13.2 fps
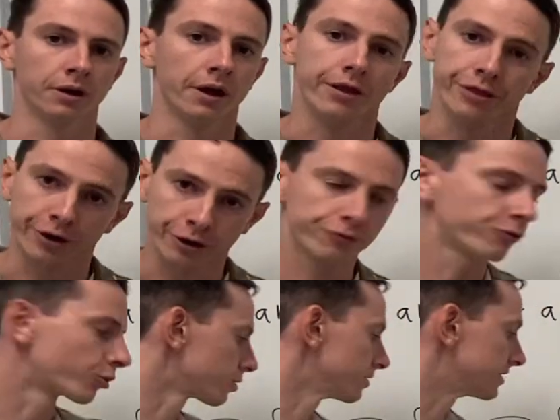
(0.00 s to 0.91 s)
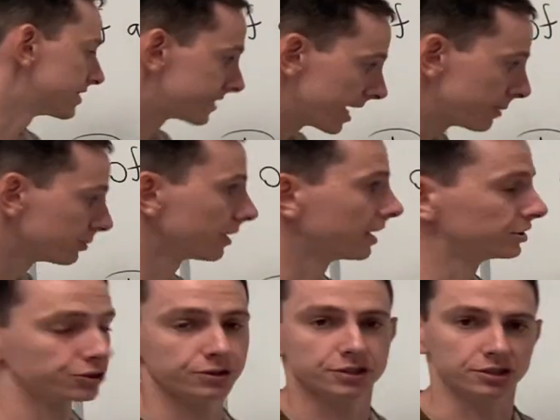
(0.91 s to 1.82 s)
Therefore, the
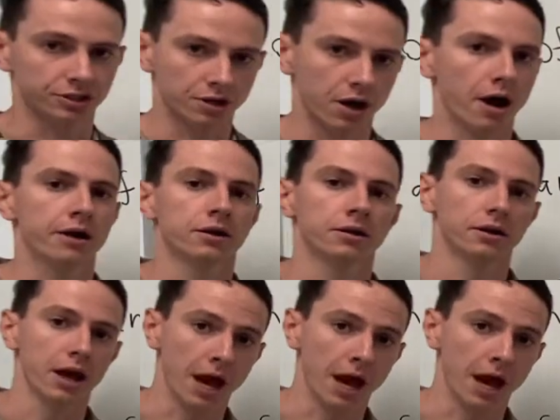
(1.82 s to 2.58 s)
stabilizer is not